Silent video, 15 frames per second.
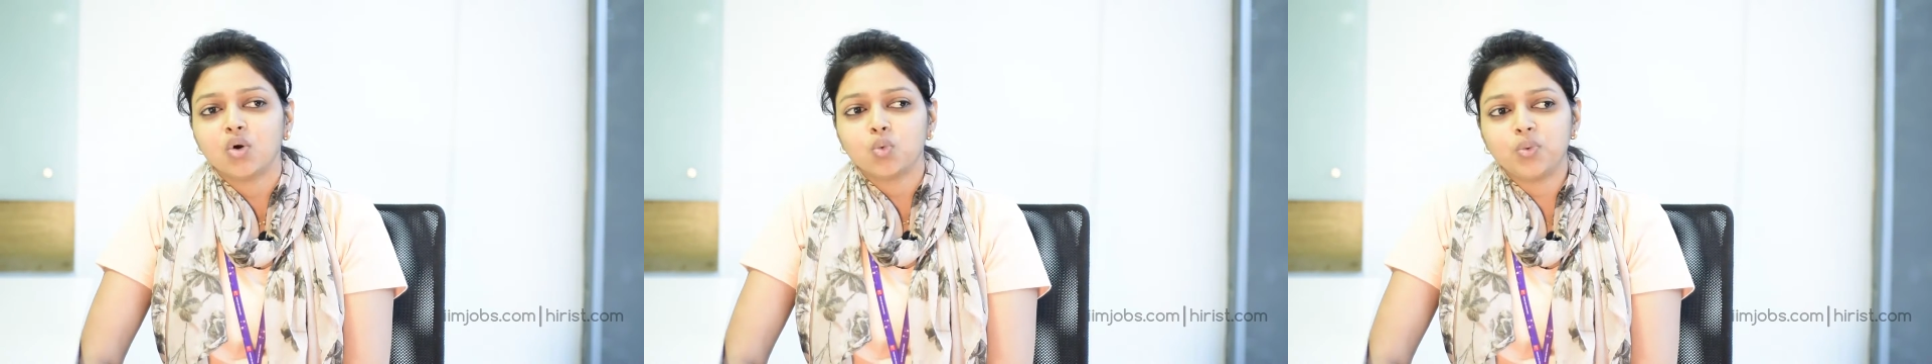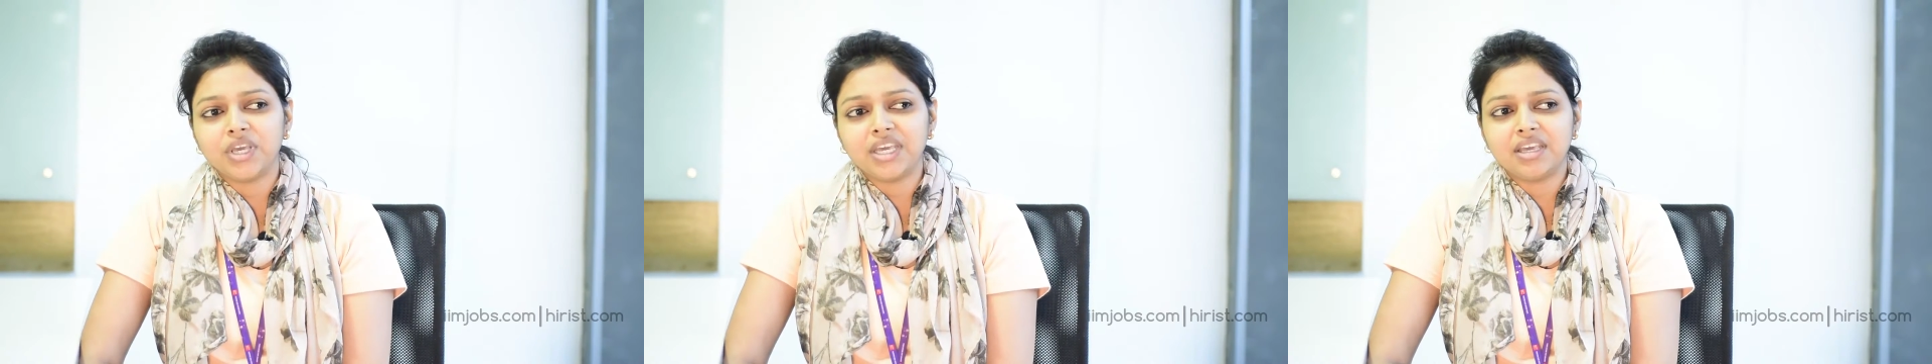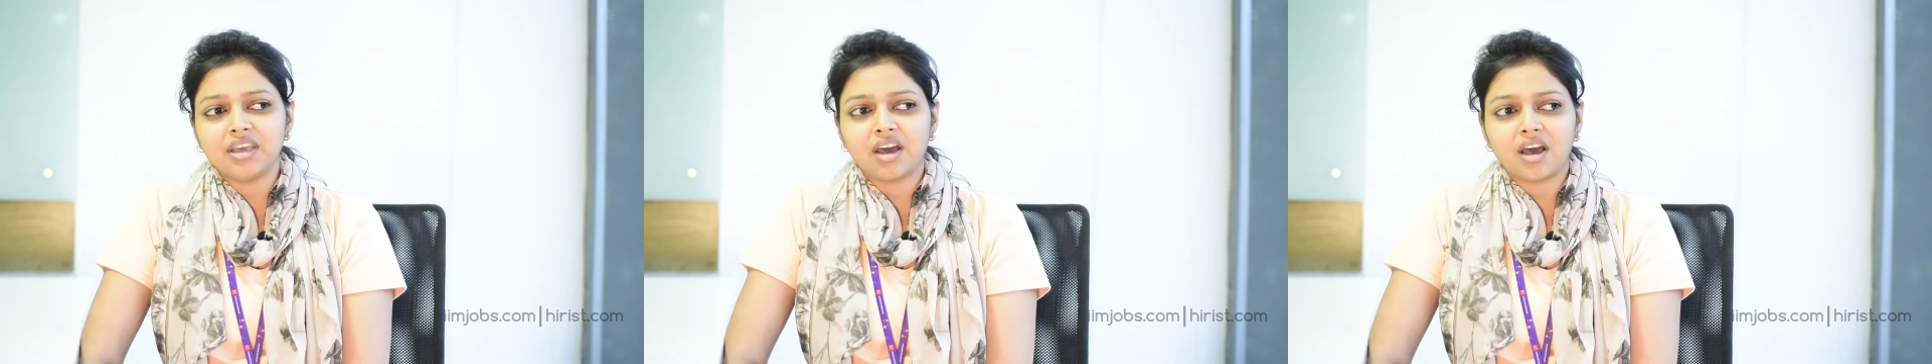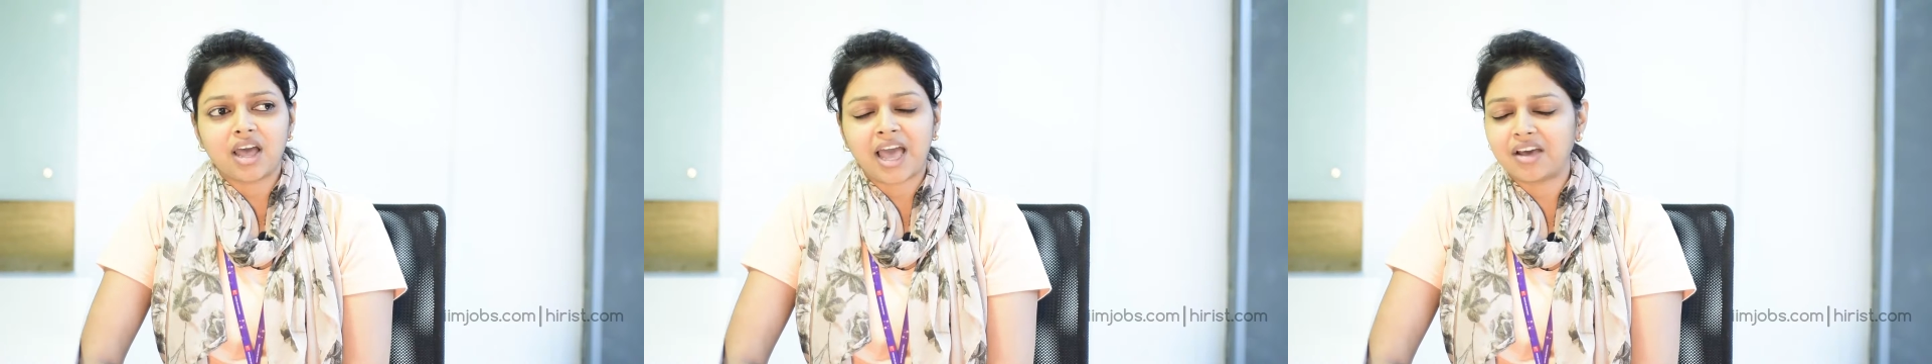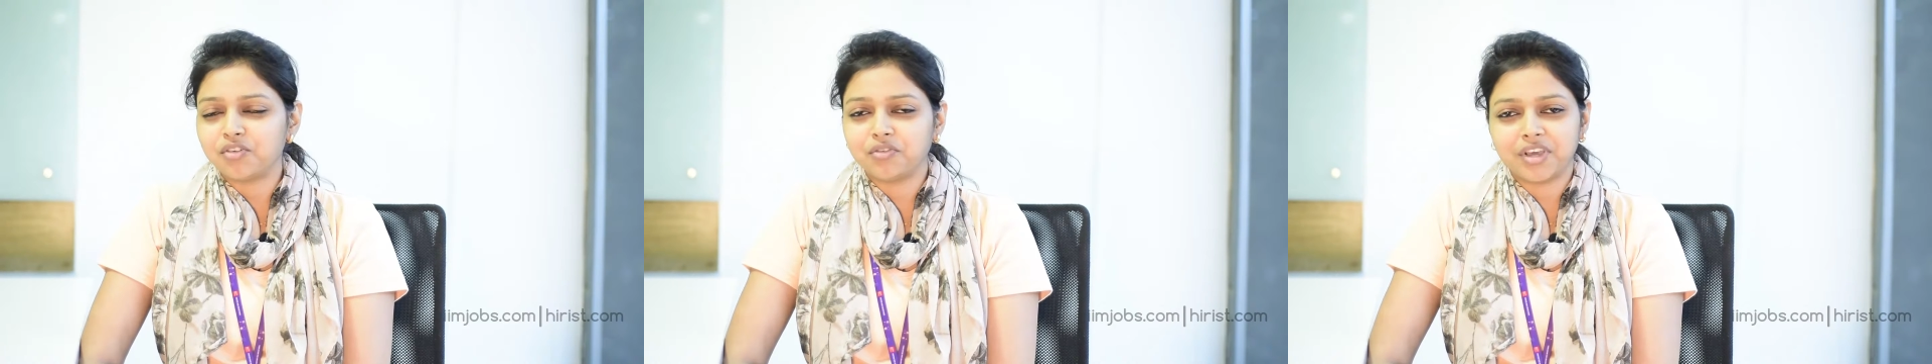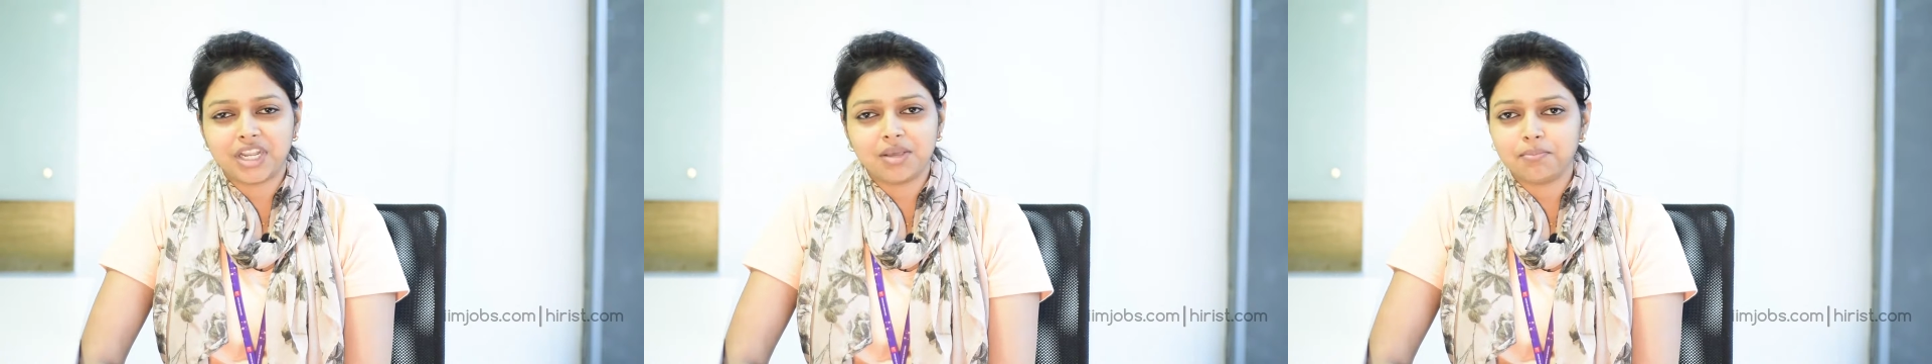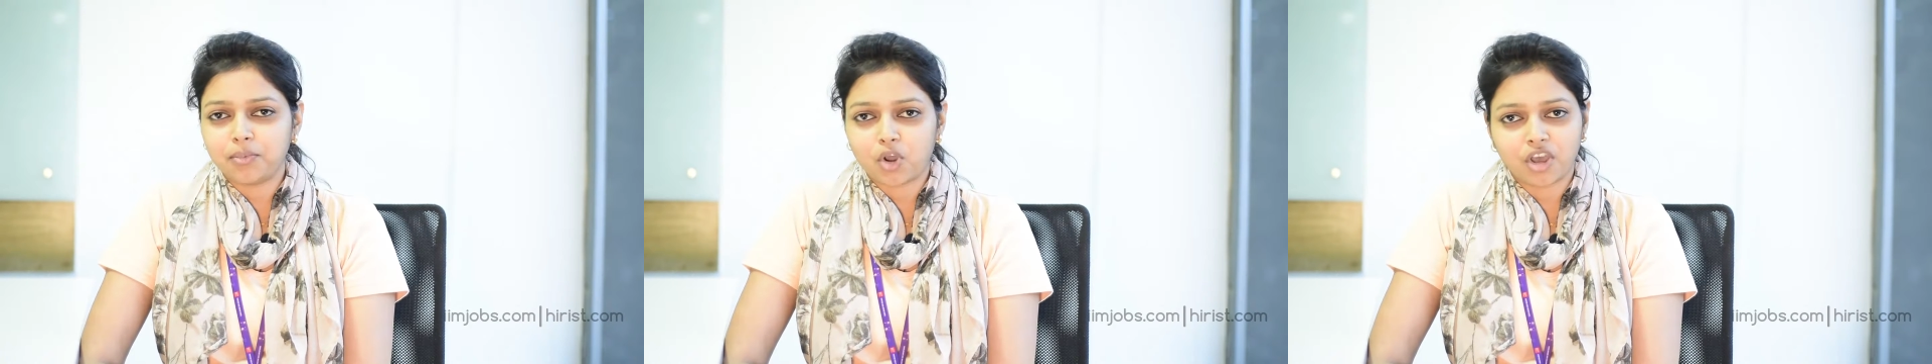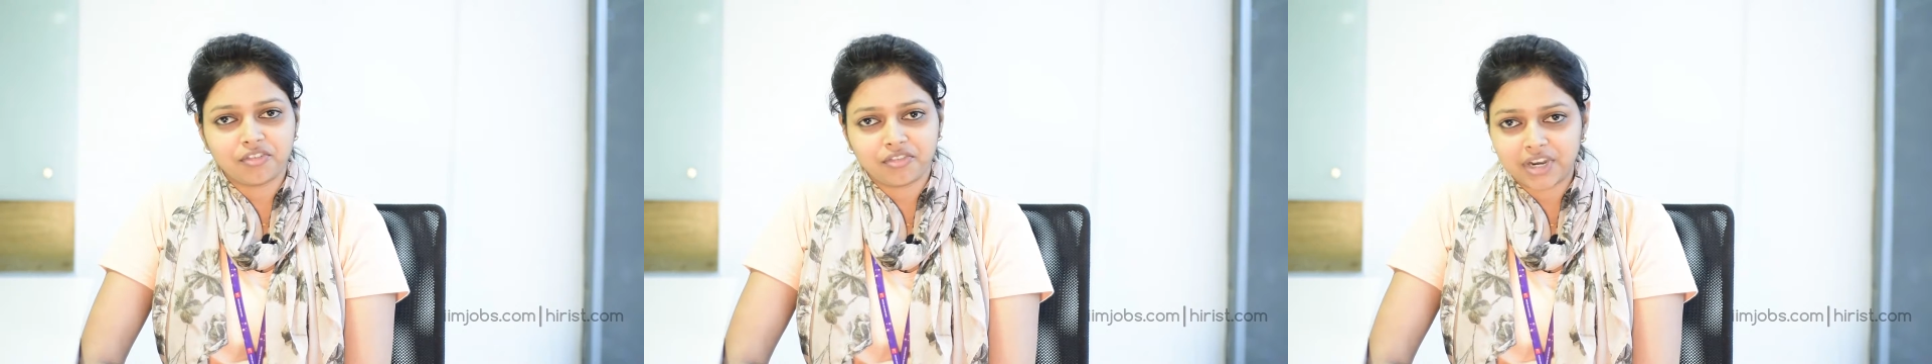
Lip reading: we have a very employee